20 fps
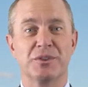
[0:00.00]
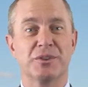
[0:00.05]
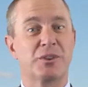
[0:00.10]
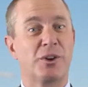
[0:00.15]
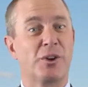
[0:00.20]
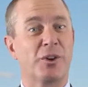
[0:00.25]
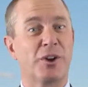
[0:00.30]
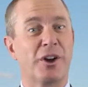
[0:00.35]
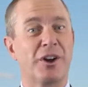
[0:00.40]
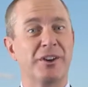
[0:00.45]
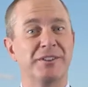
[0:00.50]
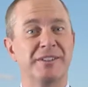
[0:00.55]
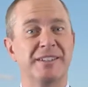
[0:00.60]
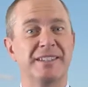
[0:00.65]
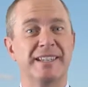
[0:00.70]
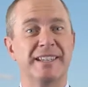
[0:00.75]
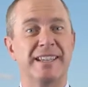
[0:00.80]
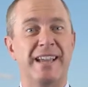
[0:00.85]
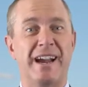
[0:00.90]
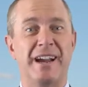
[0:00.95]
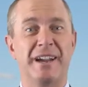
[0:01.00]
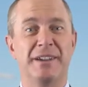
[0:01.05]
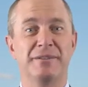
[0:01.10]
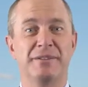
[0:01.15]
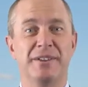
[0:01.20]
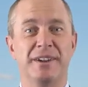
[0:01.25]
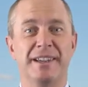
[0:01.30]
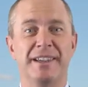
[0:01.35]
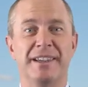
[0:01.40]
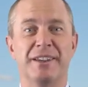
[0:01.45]
stock code
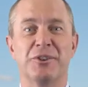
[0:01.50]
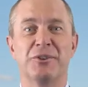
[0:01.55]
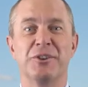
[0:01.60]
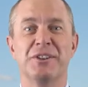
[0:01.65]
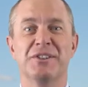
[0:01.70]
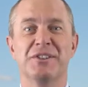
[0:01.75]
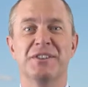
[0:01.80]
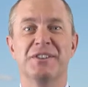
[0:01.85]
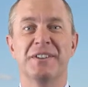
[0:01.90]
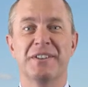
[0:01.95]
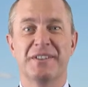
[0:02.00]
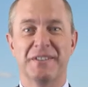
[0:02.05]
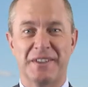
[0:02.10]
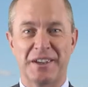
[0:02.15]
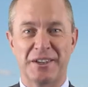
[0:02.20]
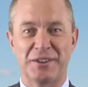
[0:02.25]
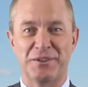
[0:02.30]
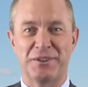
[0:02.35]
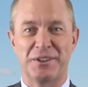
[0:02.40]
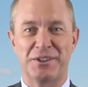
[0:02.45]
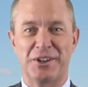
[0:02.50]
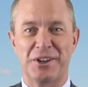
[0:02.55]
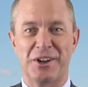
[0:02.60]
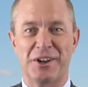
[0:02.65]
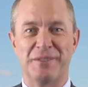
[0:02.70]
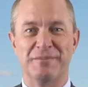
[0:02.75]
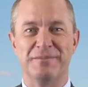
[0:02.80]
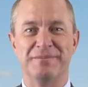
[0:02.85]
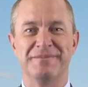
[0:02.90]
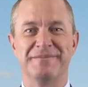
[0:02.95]
DAV. Chris, thanks for your
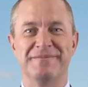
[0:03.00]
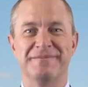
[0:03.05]
time.